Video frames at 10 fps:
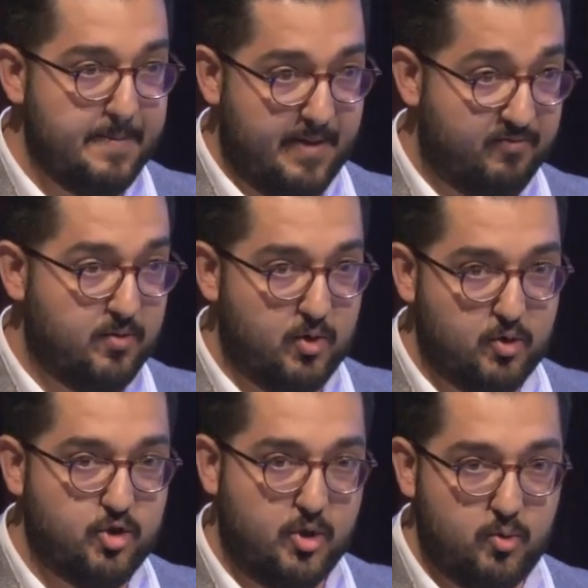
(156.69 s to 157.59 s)
that we
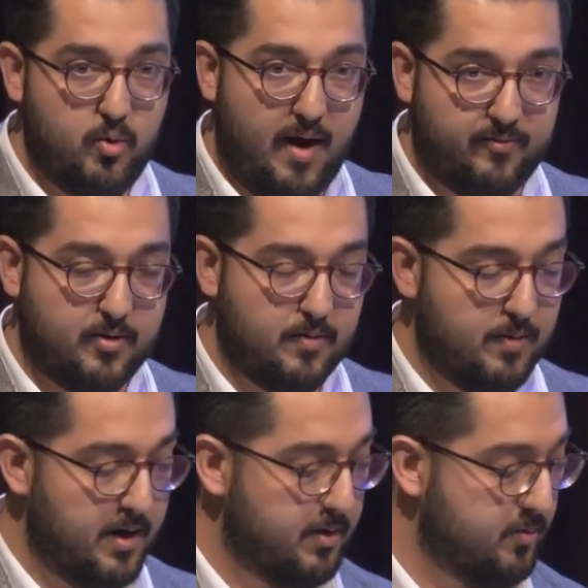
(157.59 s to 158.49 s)
usually do
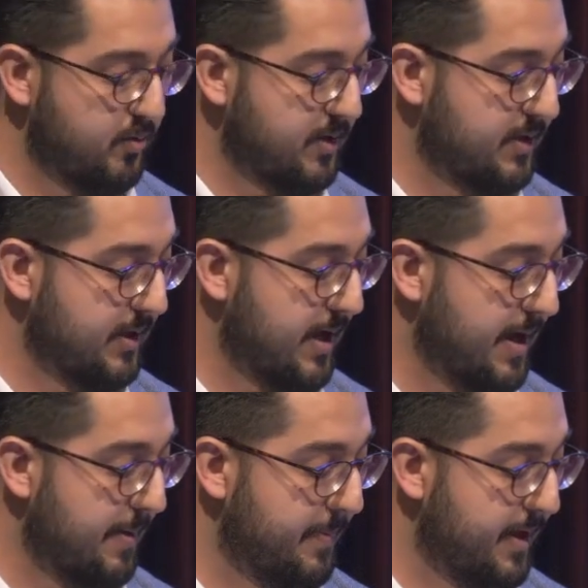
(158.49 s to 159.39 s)
after doing
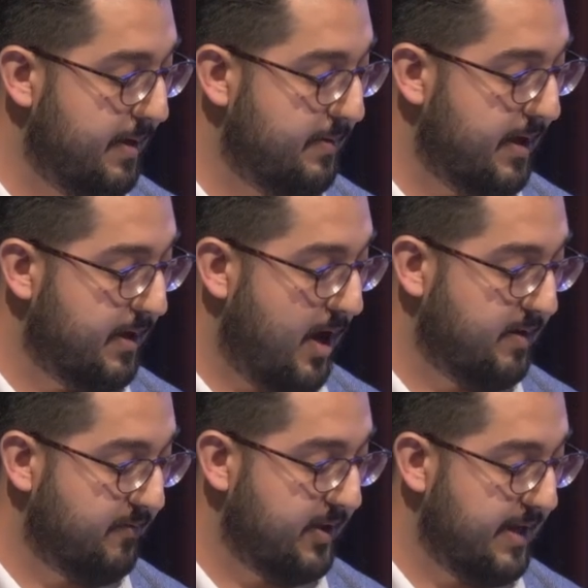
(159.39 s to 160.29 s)
the cut
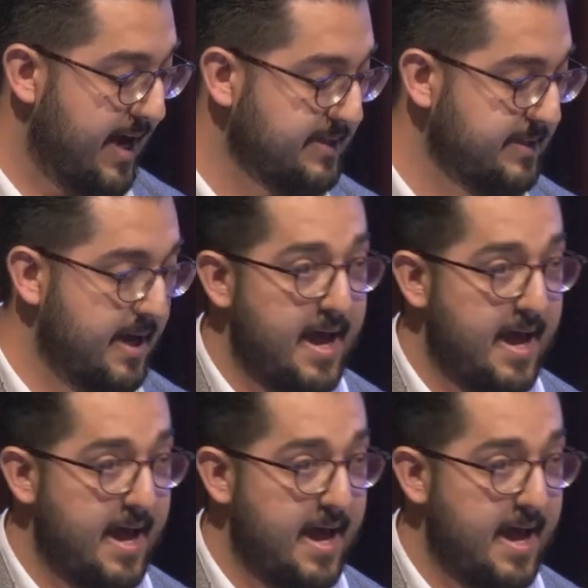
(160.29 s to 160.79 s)
of the glass,